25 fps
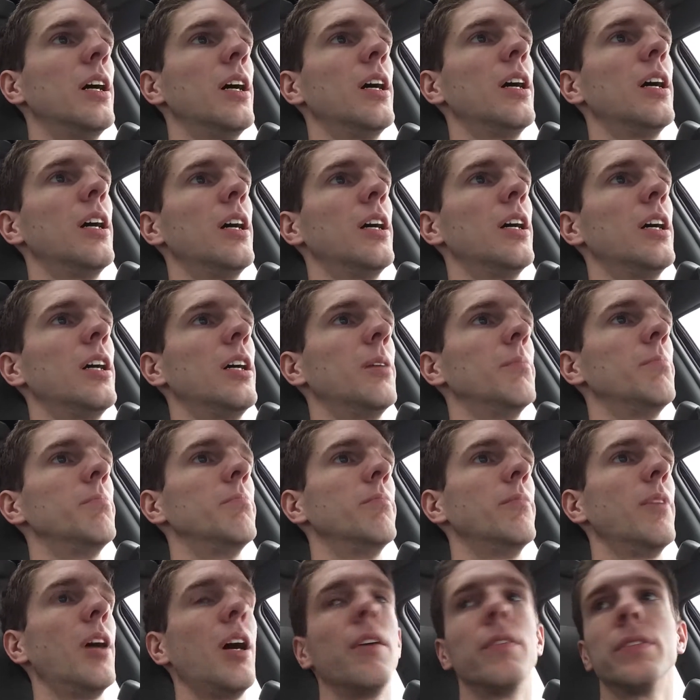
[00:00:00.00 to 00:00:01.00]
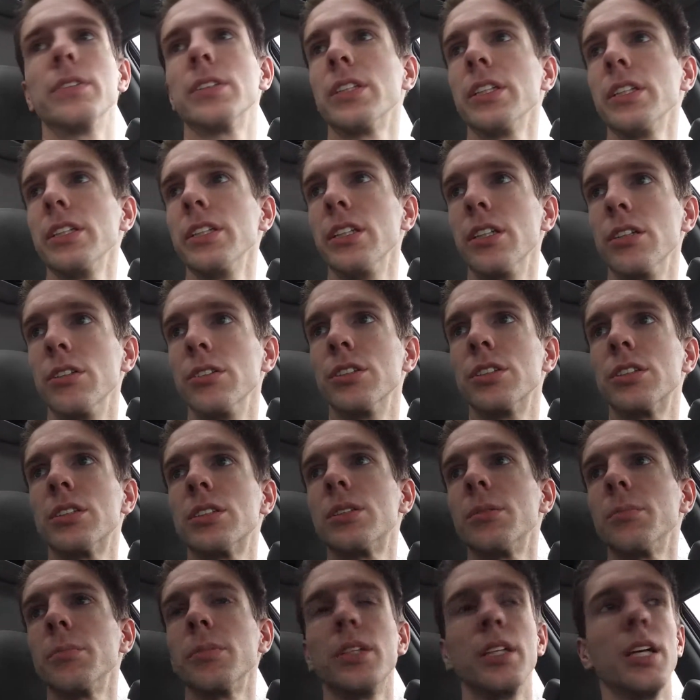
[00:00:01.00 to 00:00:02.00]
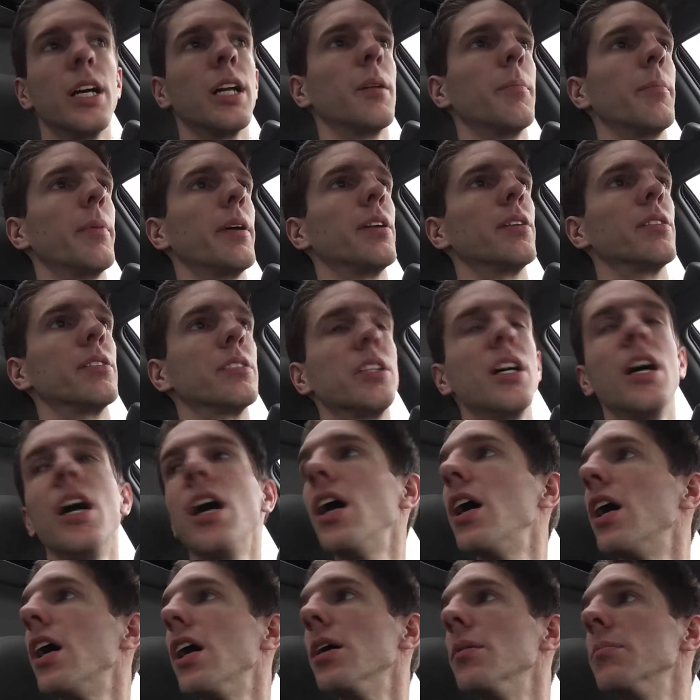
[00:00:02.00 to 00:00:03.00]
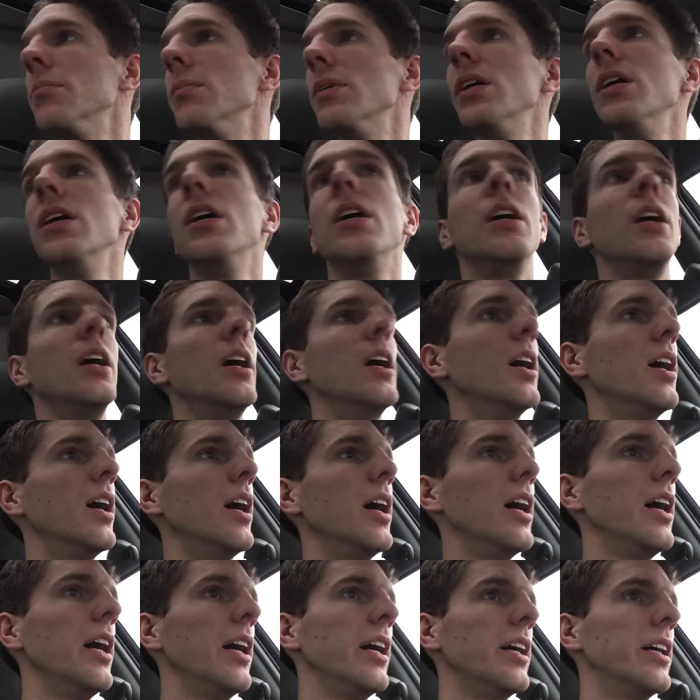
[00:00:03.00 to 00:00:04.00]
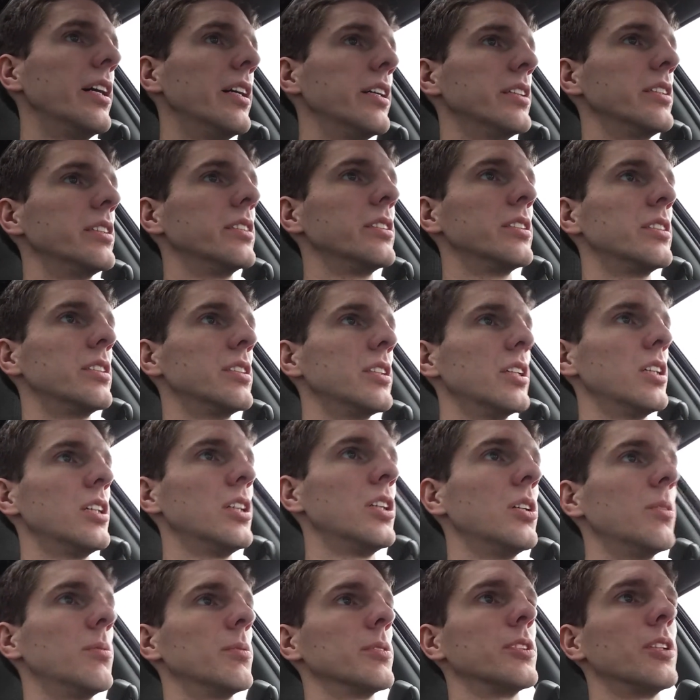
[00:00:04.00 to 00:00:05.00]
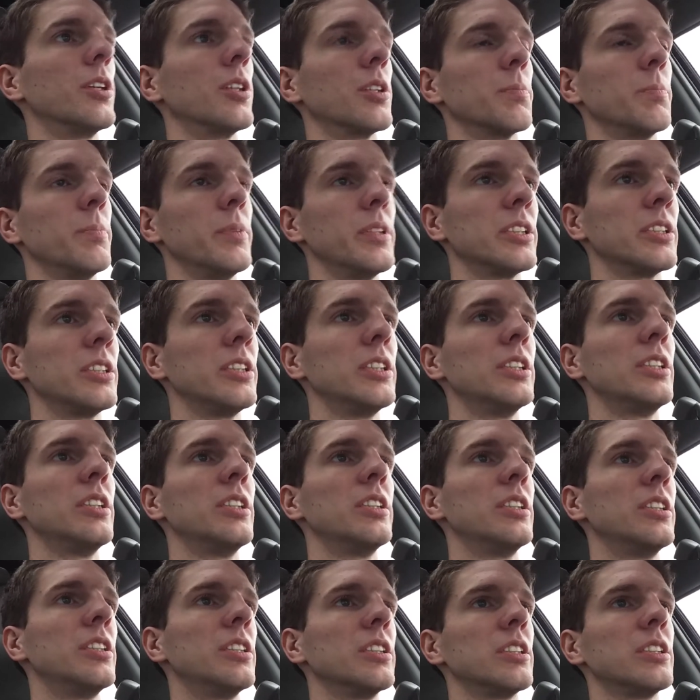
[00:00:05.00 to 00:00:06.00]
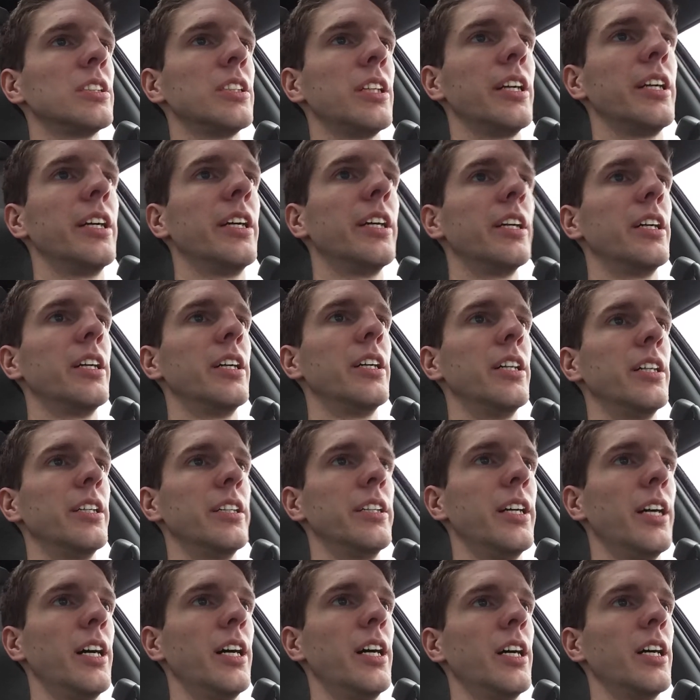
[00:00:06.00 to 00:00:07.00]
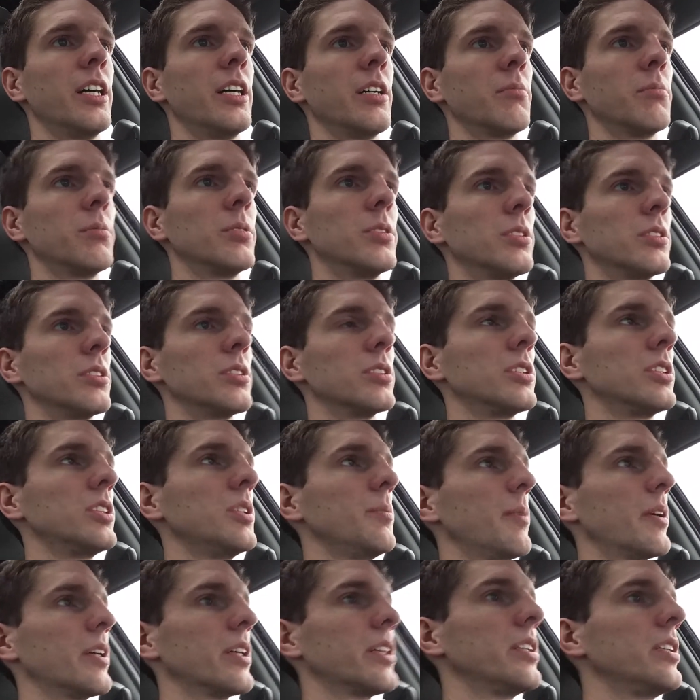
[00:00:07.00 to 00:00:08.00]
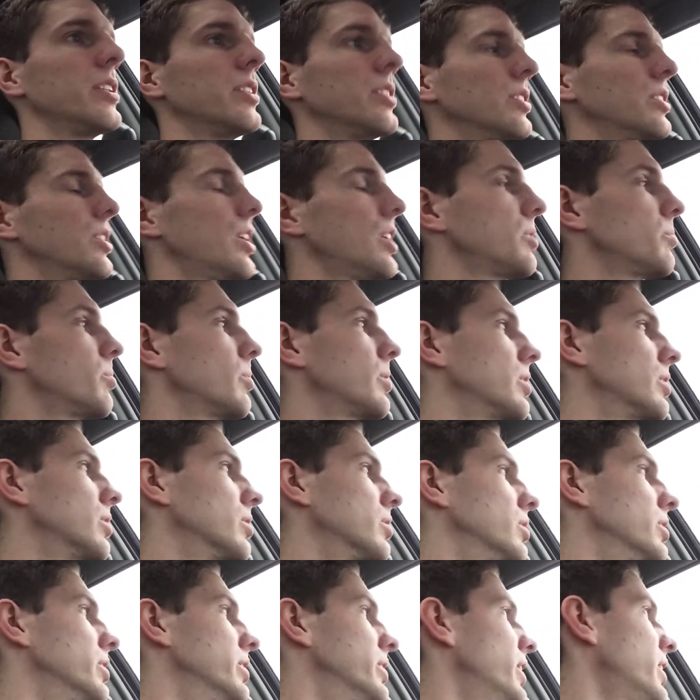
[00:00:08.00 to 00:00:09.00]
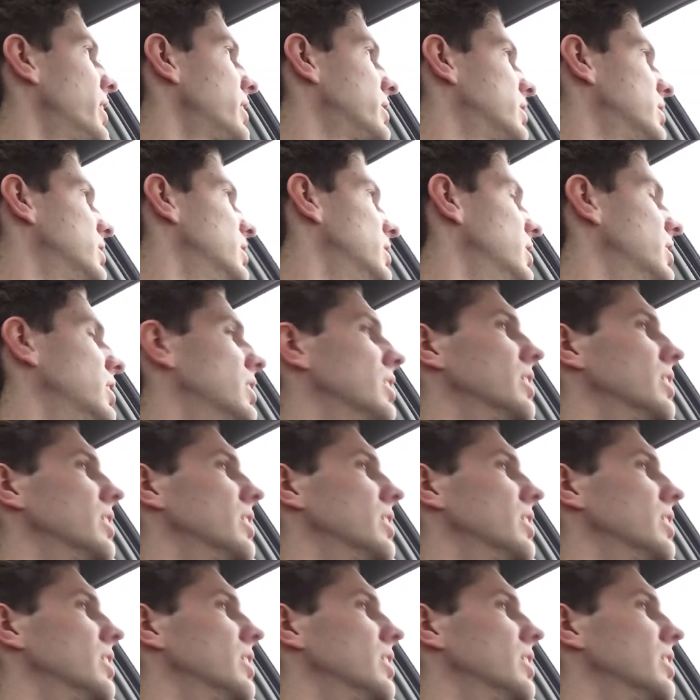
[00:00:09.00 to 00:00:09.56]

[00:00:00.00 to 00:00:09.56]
Obviously, you know, just simply had a better time, and we'll talk business, and I will see if I can get in touch with her, and that's